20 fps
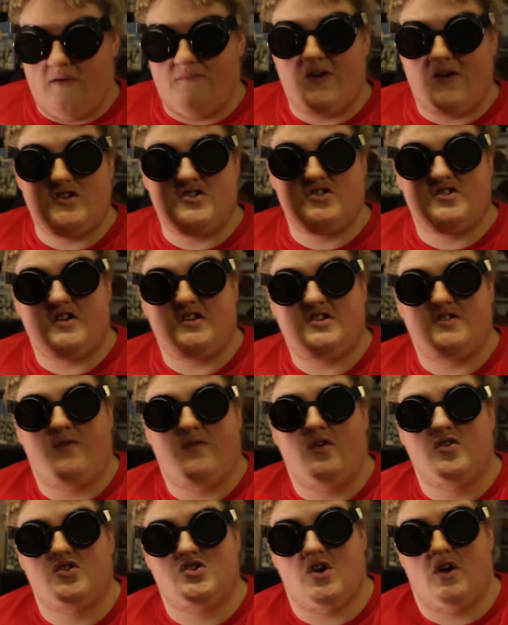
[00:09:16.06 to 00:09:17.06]
Avengers Age of
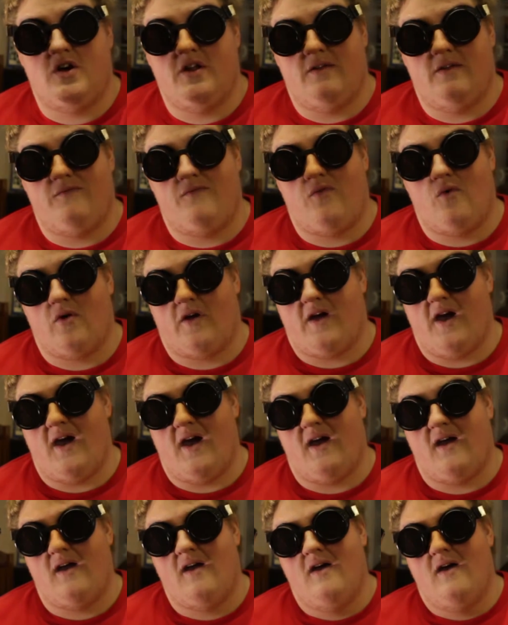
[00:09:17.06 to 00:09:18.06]
Ultron on
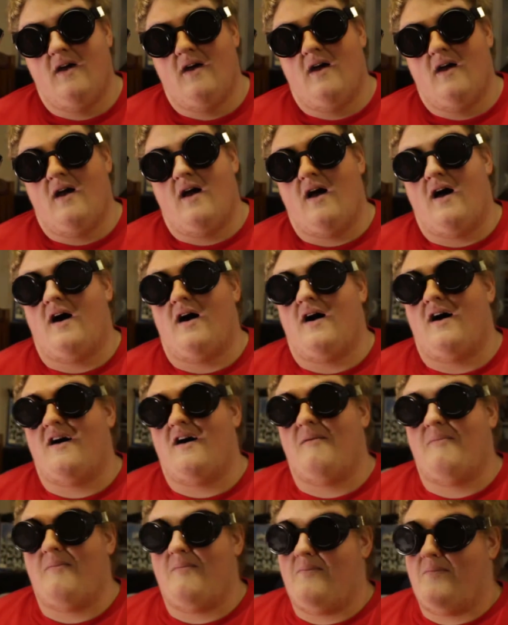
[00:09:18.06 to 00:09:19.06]
4K.
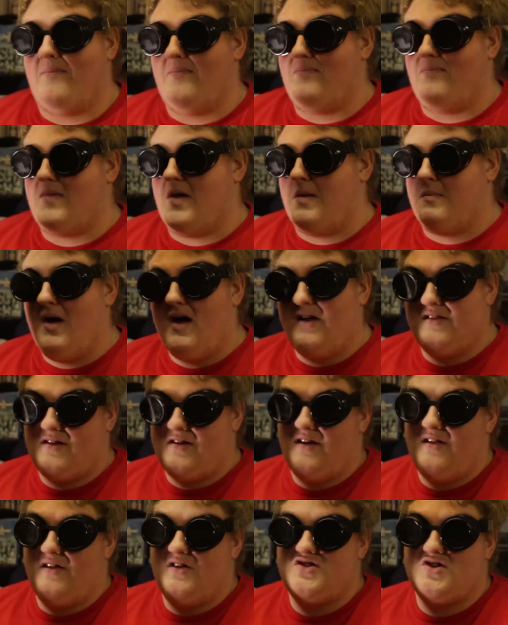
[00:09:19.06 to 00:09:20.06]
Uh, I'm not
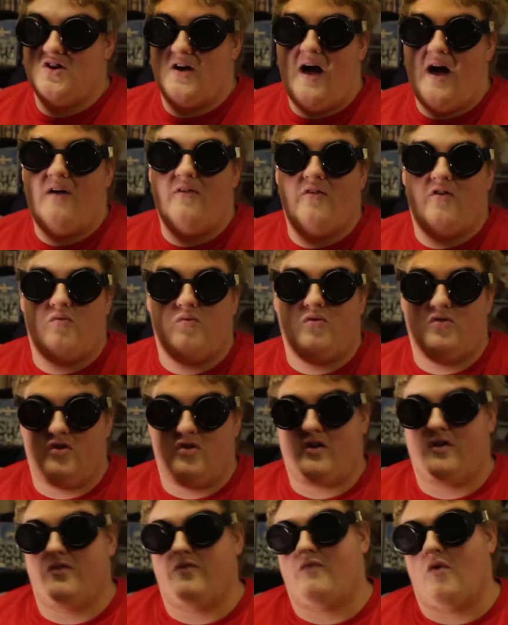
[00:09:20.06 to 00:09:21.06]
entirely sure how this will
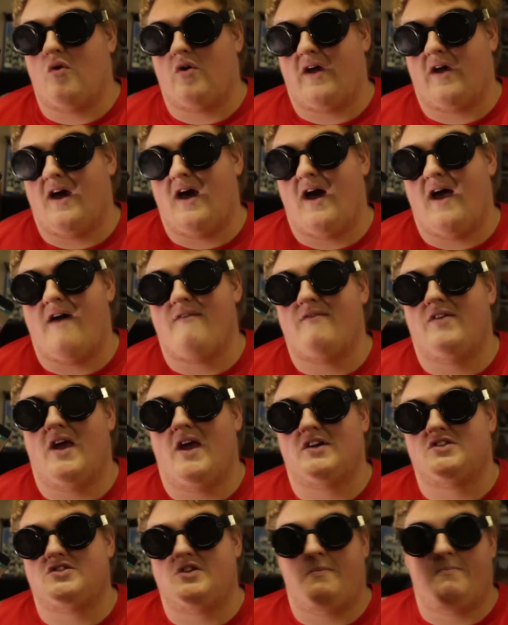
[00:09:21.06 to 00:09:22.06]
look in 4K. I haven't
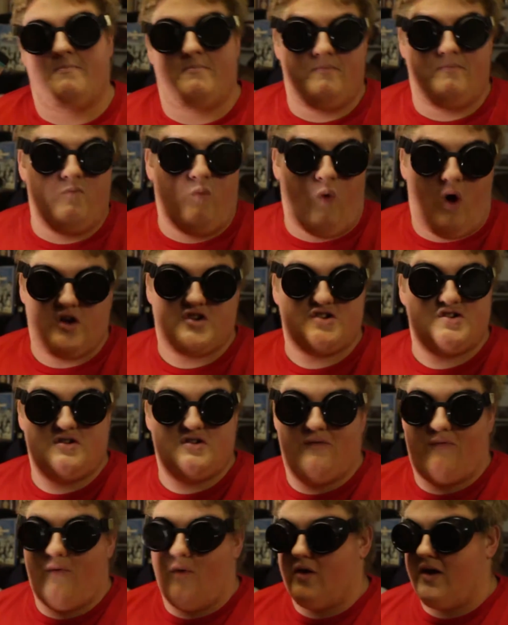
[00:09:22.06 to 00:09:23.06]
actually watched
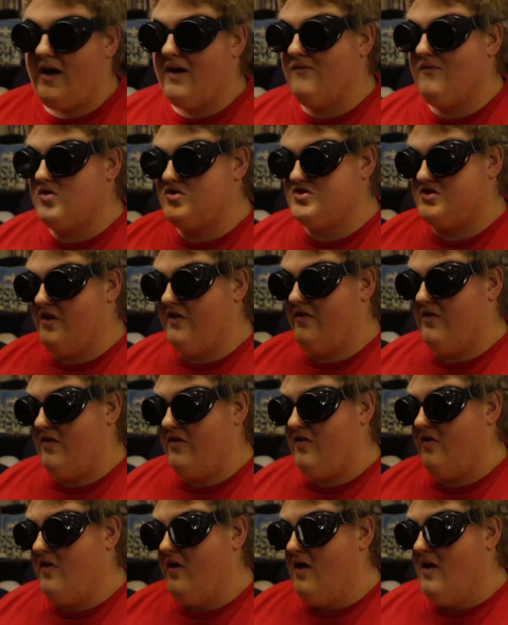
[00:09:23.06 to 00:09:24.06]
the 4K version of
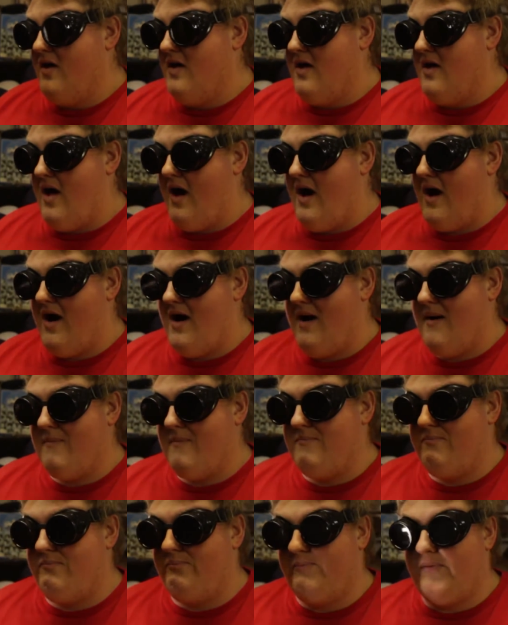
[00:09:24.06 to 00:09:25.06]
this, uh,
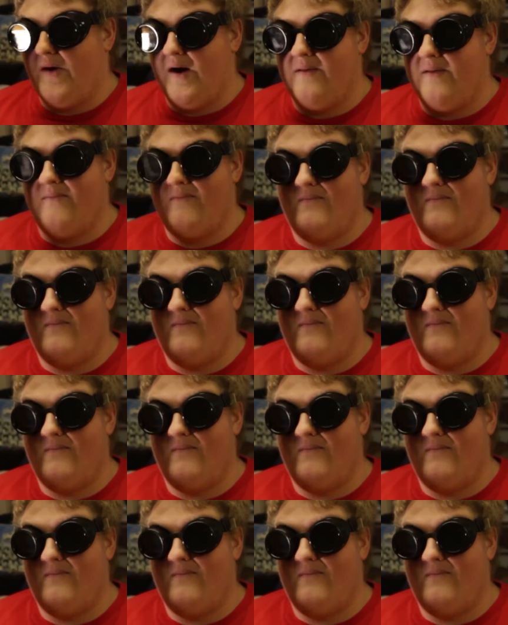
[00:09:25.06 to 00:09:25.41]
but